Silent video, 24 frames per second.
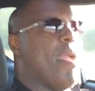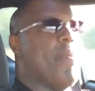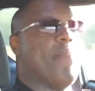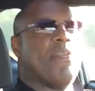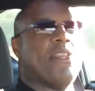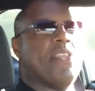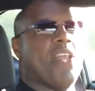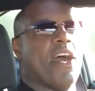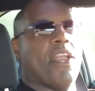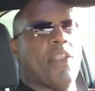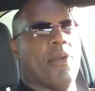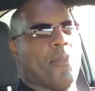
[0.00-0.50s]

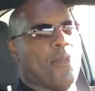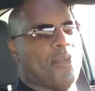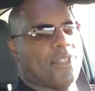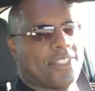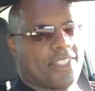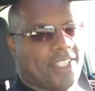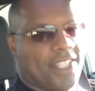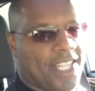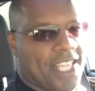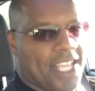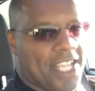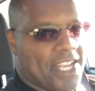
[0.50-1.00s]
none of them was
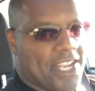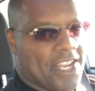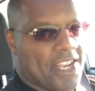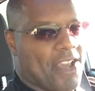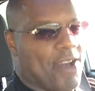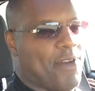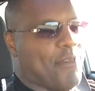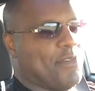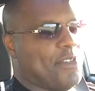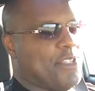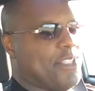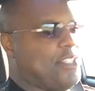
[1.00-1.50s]
clean
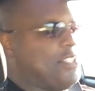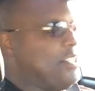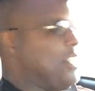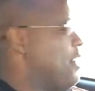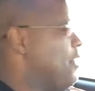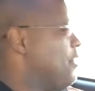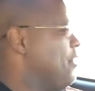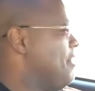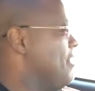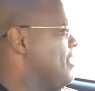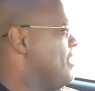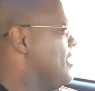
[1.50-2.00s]
enough to
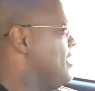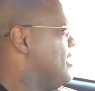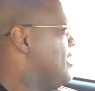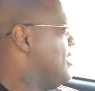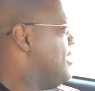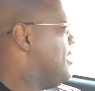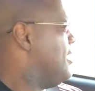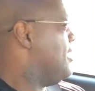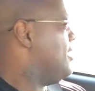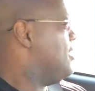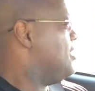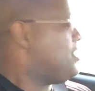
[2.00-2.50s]
show
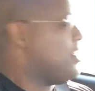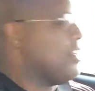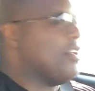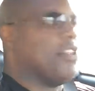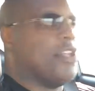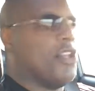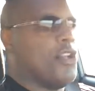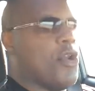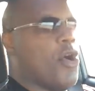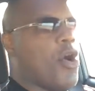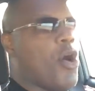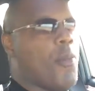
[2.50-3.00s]
to
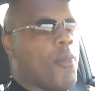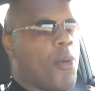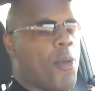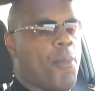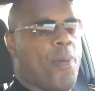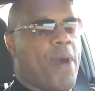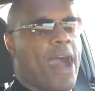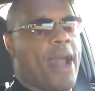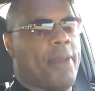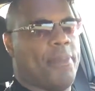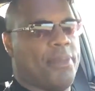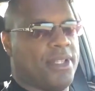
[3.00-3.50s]
the normal
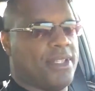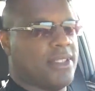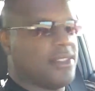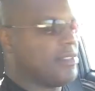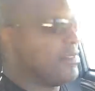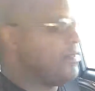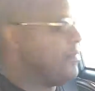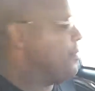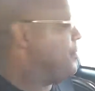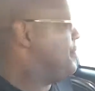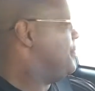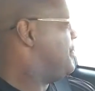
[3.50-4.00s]
populace.
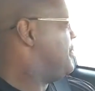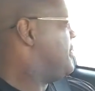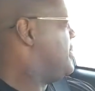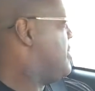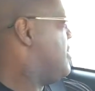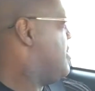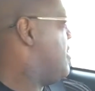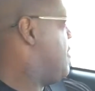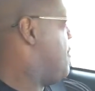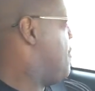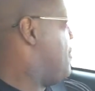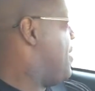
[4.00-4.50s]

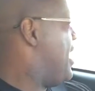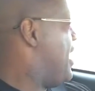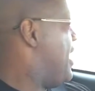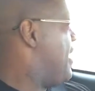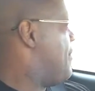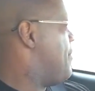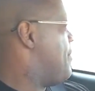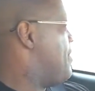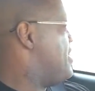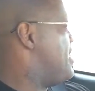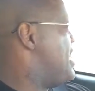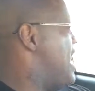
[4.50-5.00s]
But
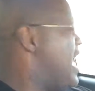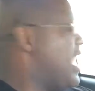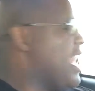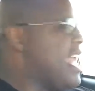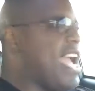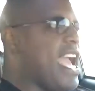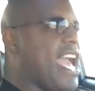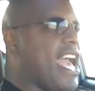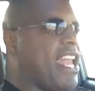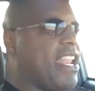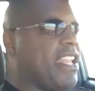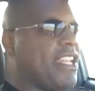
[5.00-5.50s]
Nelly
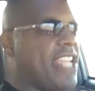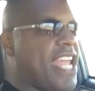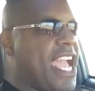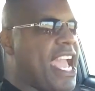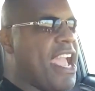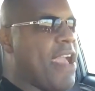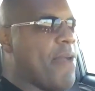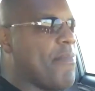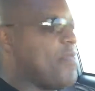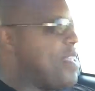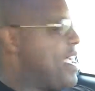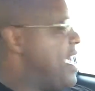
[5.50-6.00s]
had a
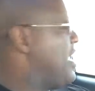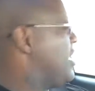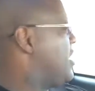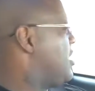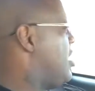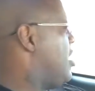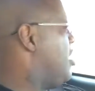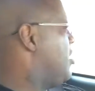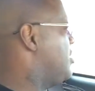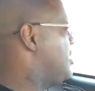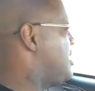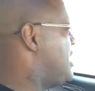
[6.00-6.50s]
damn thing
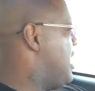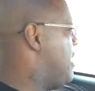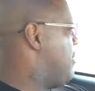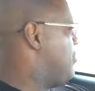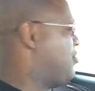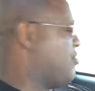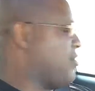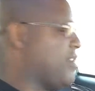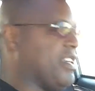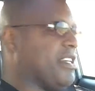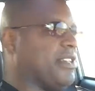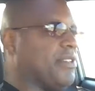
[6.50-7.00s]
called Tip
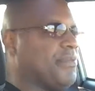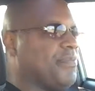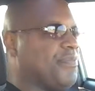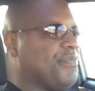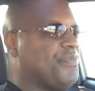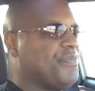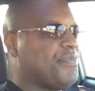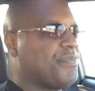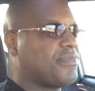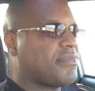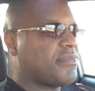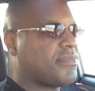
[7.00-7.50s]
Drill.
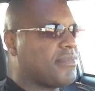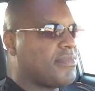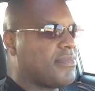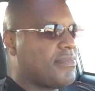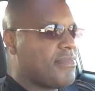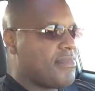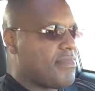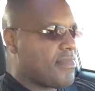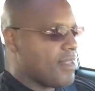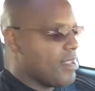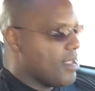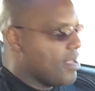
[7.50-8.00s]

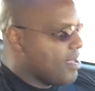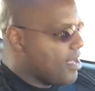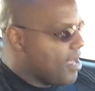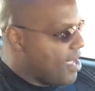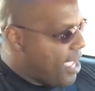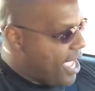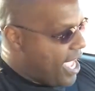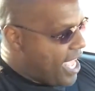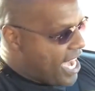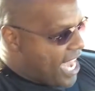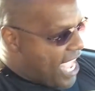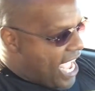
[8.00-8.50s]

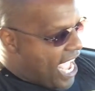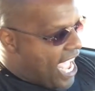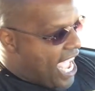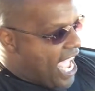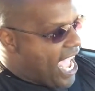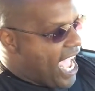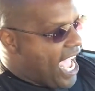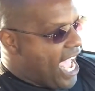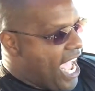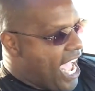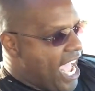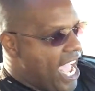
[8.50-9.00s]
And
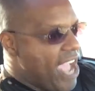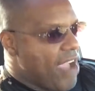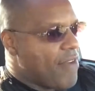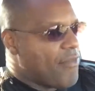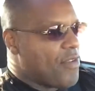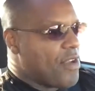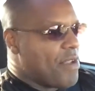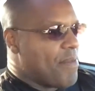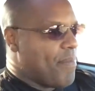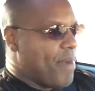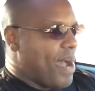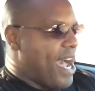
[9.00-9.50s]

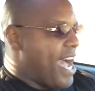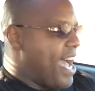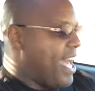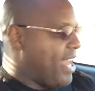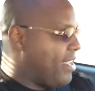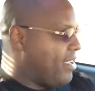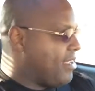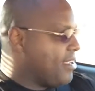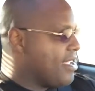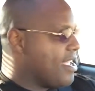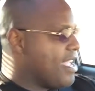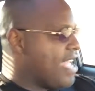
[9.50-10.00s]

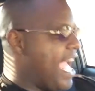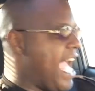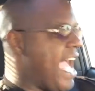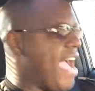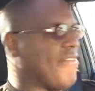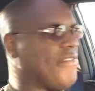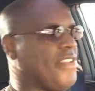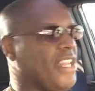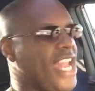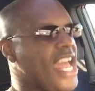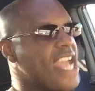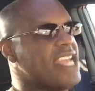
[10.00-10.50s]
everybody,
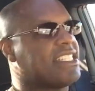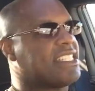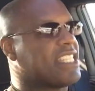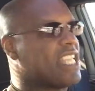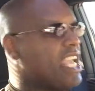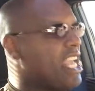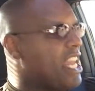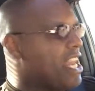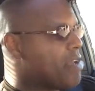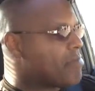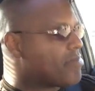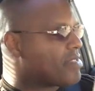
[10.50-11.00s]
after they
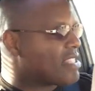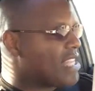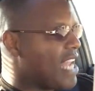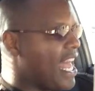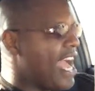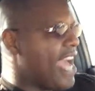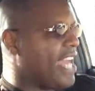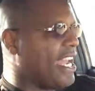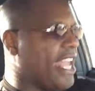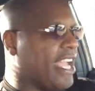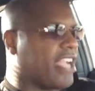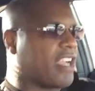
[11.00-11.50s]
seen him
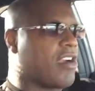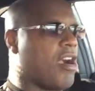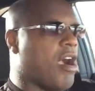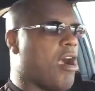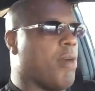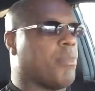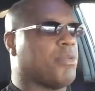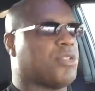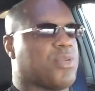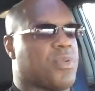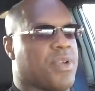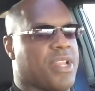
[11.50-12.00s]
slide that
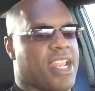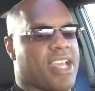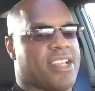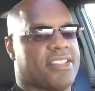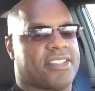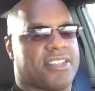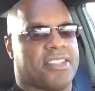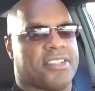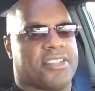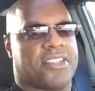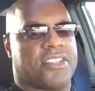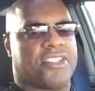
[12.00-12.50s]
car between their
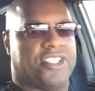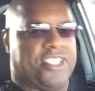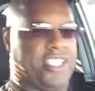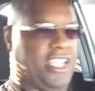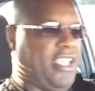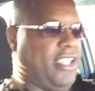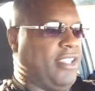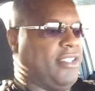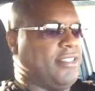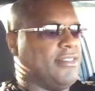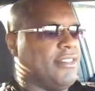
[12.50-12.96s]
sister's cheeks,